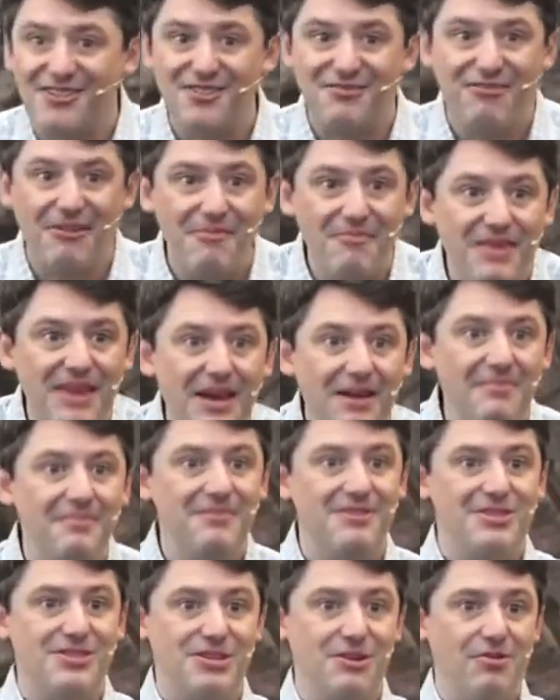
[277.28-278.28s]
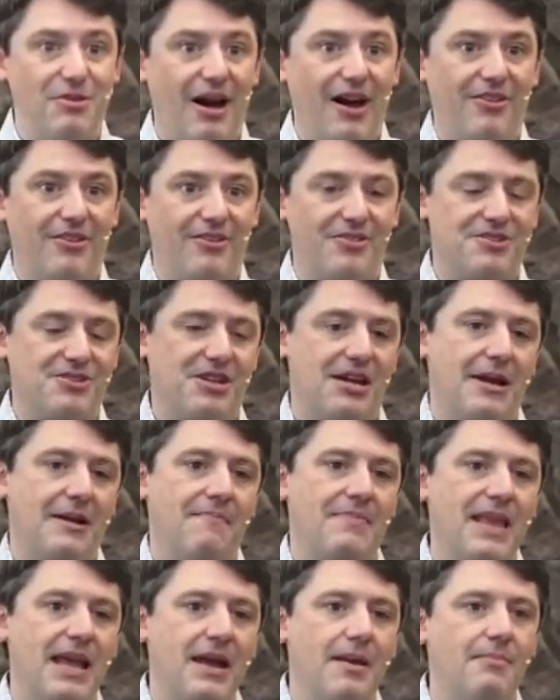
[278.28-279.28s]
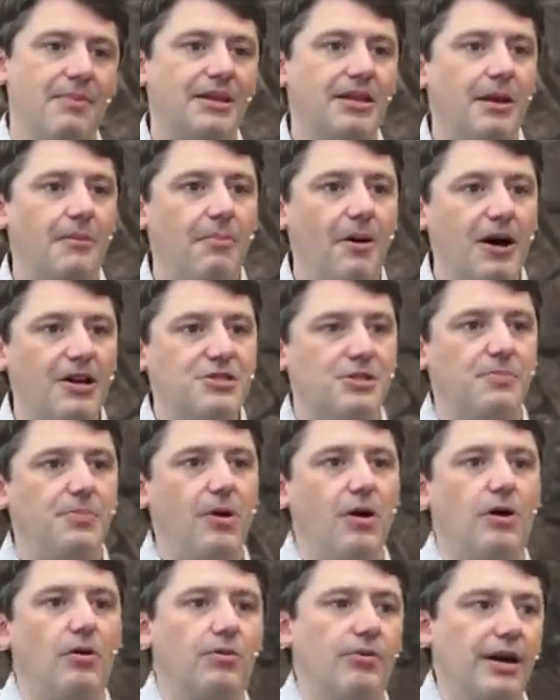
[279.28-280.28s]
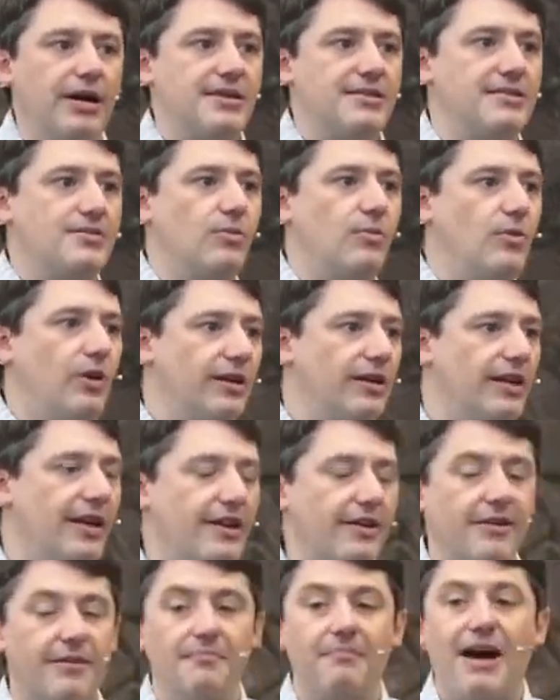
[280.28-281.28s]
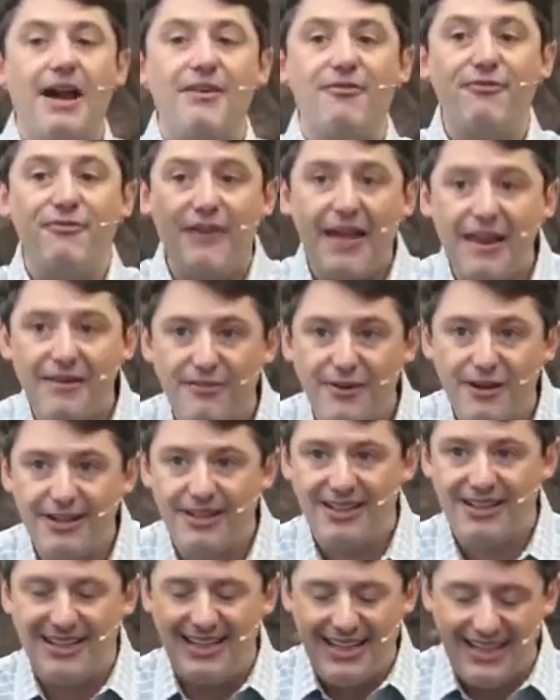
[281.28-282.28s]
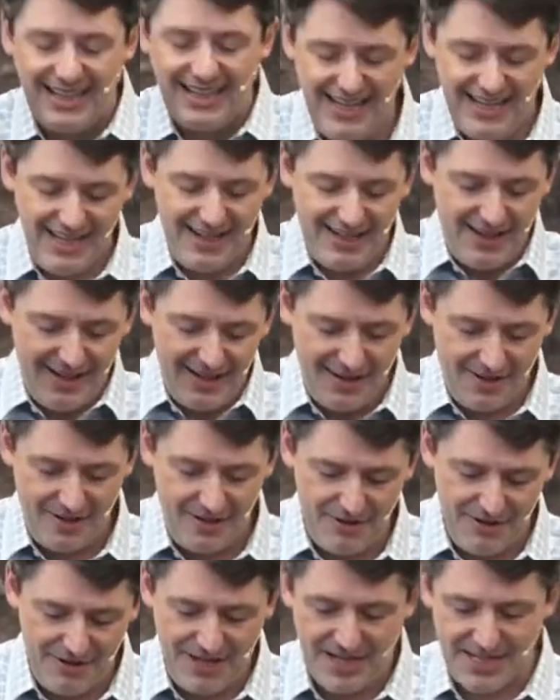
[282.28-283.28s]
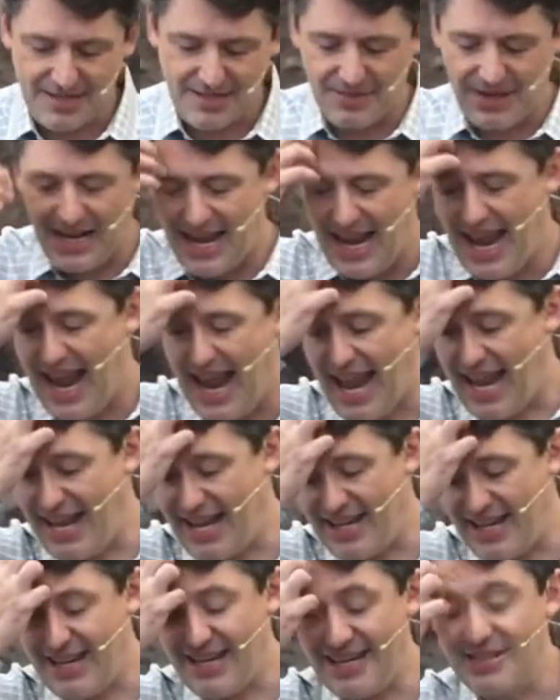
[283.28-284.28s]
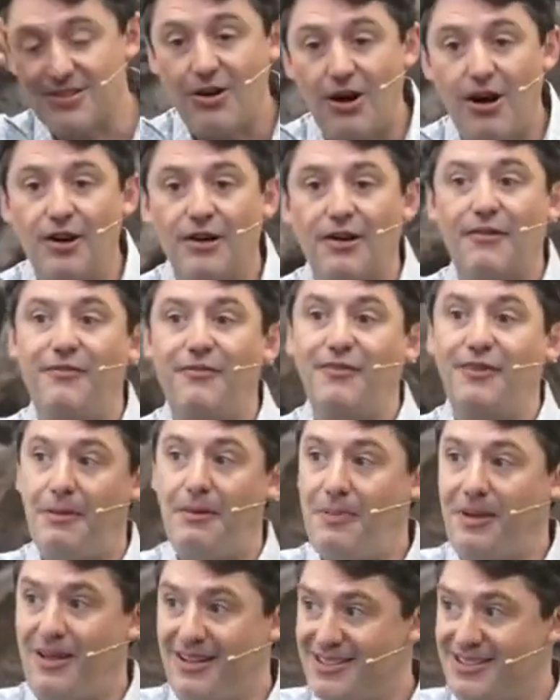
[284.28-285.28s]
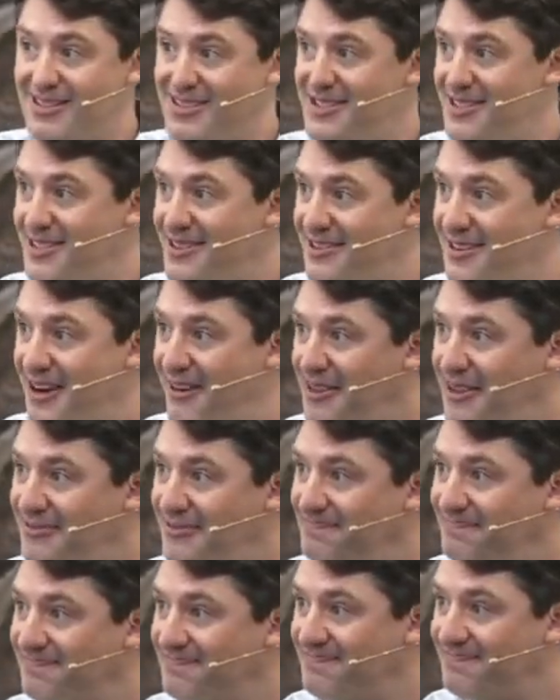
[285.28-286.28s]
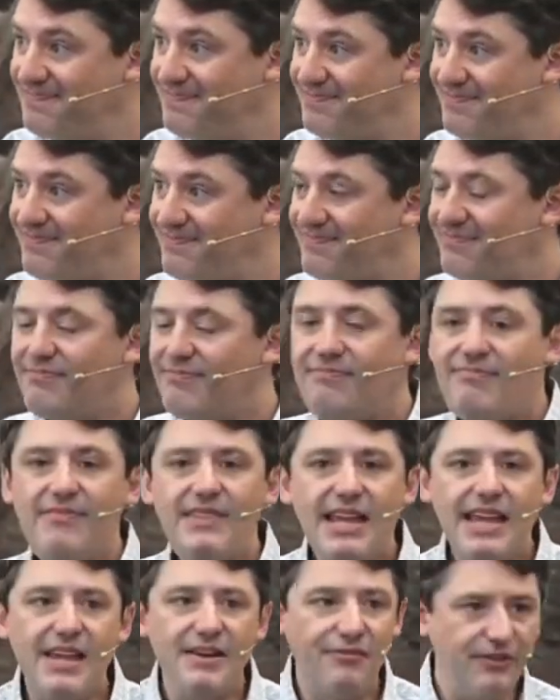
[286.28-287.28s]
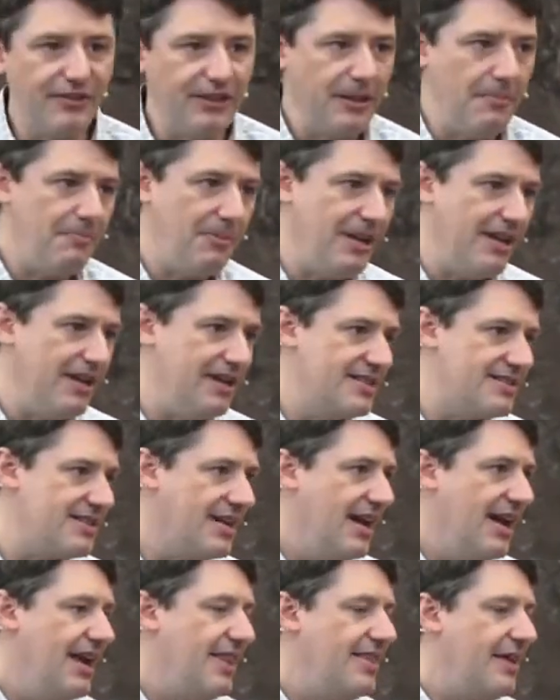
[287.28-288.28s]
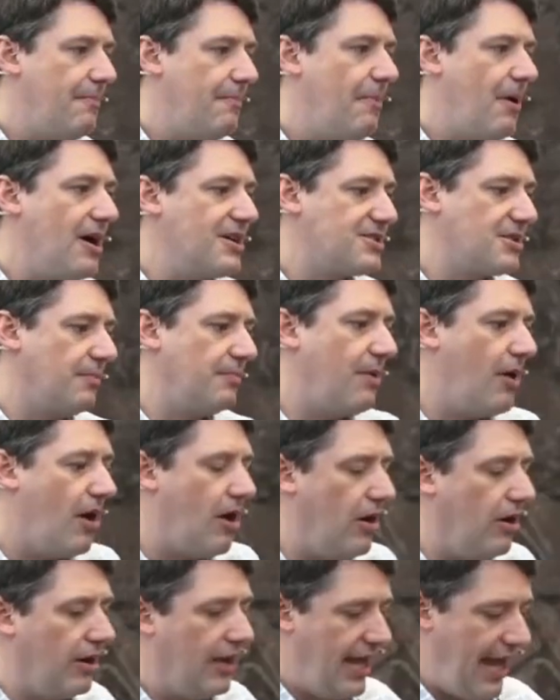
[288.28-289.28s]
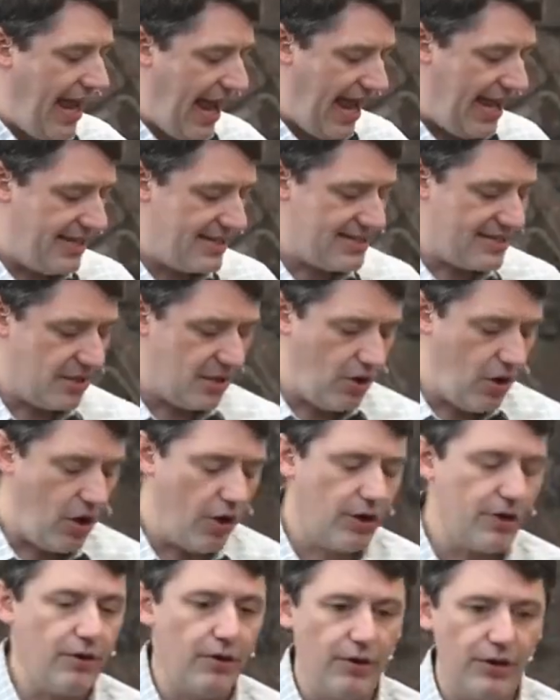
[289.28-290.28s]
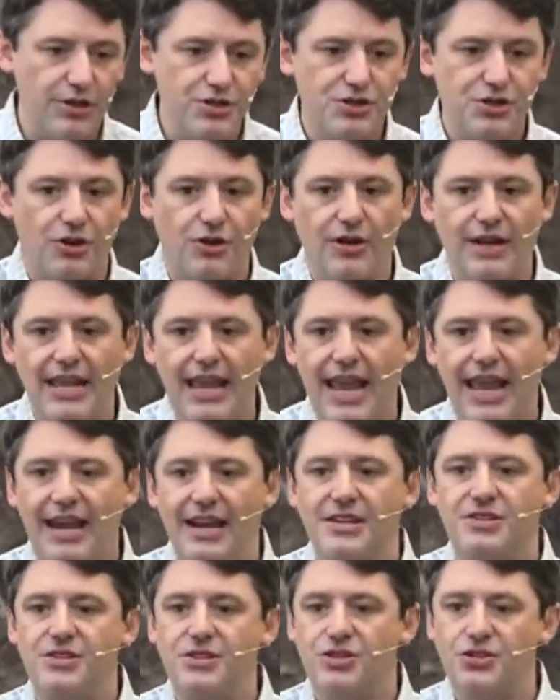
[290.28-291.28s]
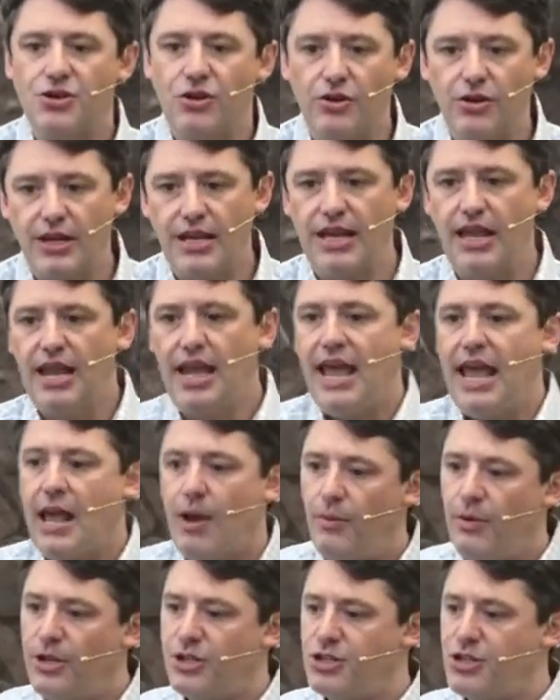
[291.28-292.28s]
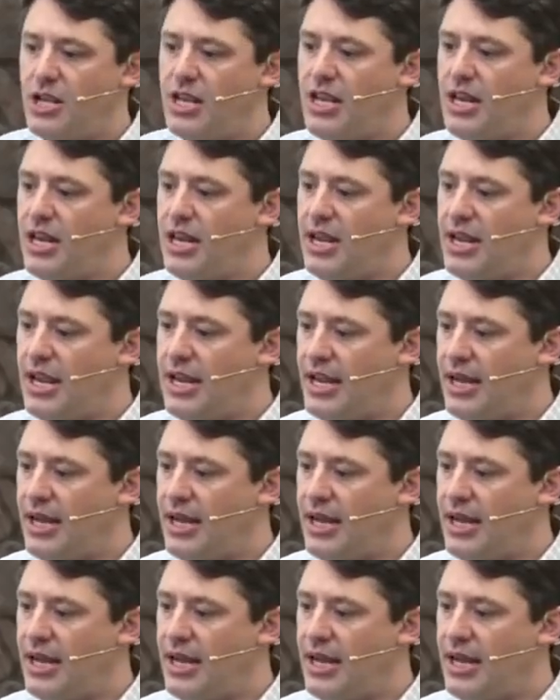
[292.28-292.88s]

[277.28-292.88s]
from them to others. But the Apostle Paul writes one letter, my favorite in the New Testament, and it's called Philippians. Do you know it? In Philippians, the Apostle Paul has gone on a journey, and it's a journey in which he